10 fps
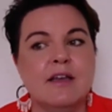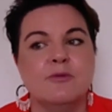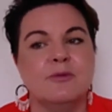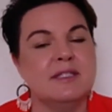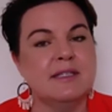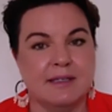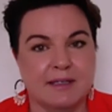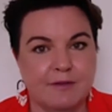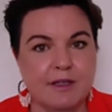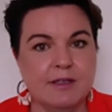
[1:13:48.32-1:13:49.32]
with
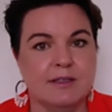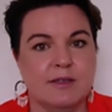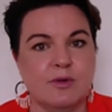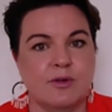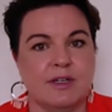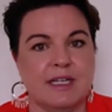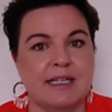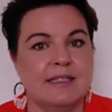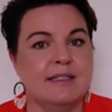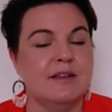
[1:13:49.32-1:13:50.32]
significant support needs
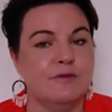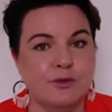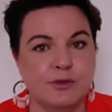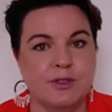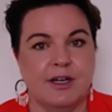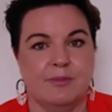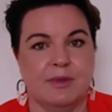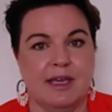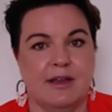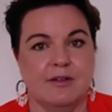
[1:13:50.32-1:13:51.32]
and full-time
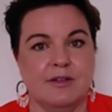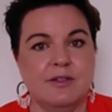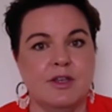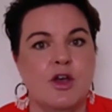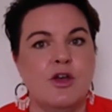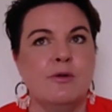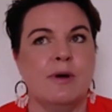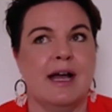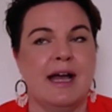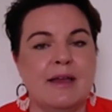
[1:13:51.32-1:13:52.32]
carers who are
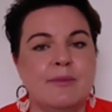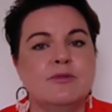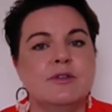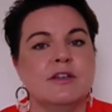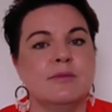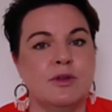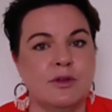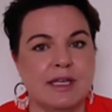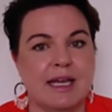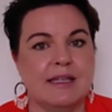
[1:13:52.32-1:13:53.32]
able to
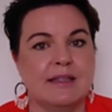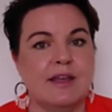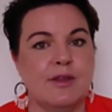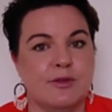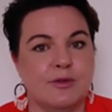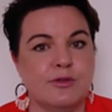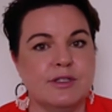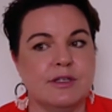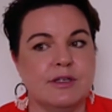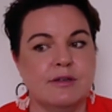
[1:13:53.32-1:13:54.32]
communicate their
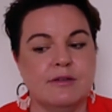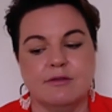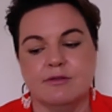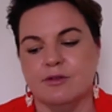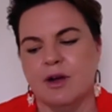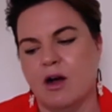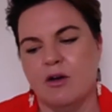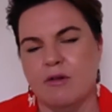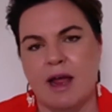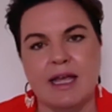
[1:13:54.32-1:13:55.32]
thoughts through a whole
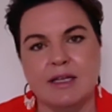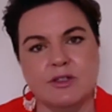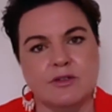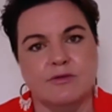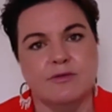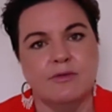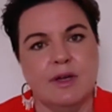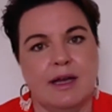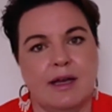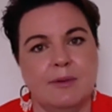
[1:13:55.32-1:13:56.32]
range of
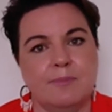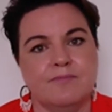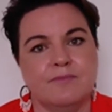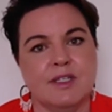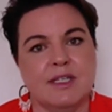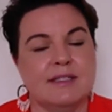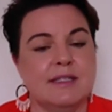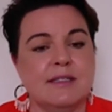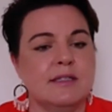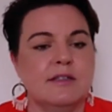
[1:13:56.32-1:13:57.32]

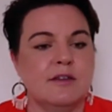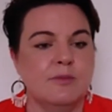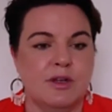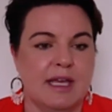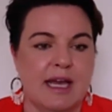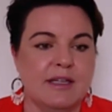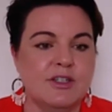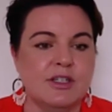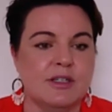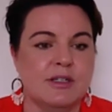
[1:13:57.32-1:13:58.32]
assisted
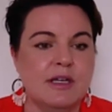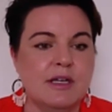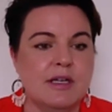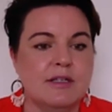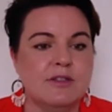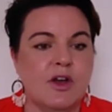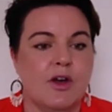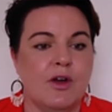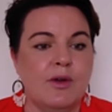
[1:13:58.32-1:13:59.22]
communication. So